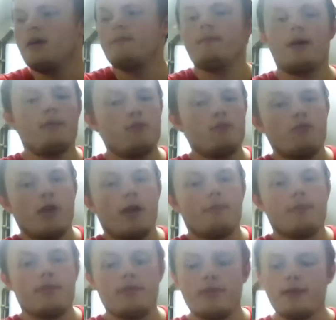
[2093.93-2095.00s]
bubble wrap
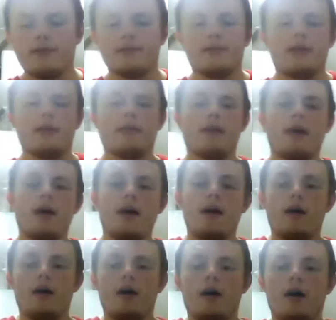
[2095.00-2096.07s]
and things like that.
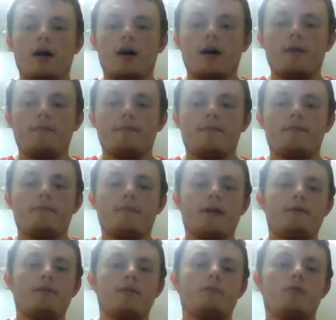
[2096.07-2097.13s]

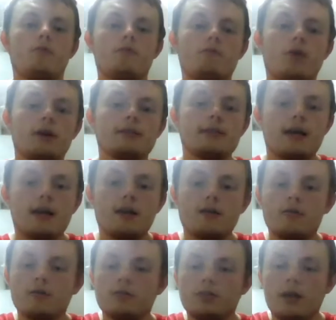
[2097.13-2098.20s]
Matthew Bourne writes
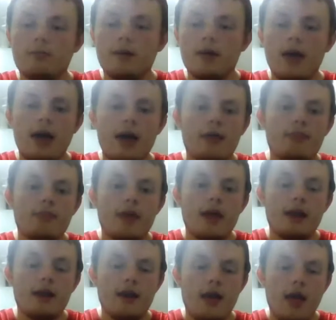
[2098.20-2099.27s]
hello at Gemma, and
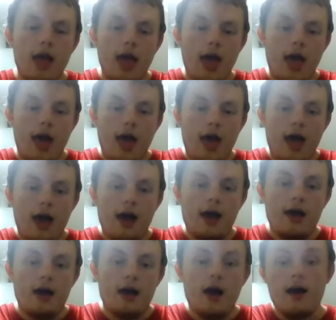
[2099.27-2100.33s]
then
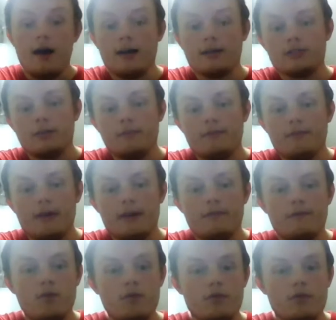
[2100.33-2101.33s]
Gemma Fan of 4,